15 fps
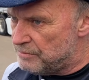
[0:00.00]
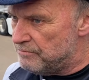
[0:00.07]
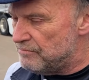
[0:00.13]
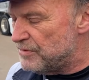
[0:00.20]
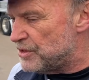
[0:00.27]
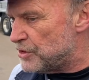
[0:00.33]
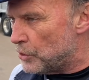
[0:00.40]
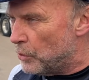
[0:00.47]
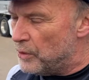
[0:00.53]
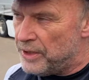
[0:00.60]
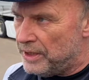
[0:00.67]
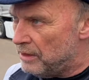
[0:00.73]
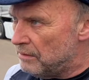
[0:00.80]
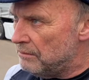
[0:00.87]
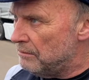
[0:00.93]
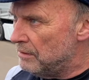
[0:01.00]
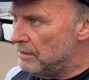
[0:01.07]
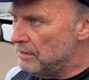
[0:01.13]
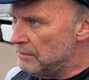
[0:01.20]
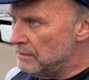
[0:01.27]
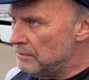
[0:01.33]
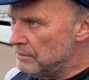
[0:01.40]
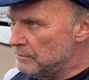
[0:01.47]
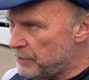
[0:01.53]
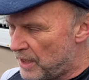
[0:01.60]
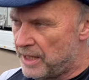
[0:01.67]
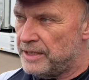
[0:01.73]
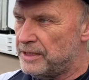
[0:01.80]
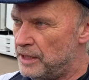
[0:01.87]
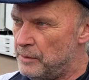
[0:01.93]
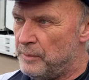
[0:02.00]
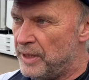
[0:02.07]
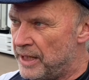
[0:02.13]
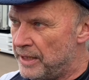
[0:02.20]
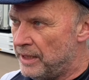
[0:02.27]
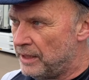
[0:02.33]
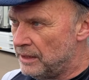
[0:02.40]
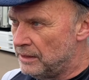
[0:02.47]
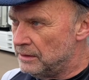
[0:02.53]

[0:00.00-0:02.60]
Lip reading: stony part at the beginning,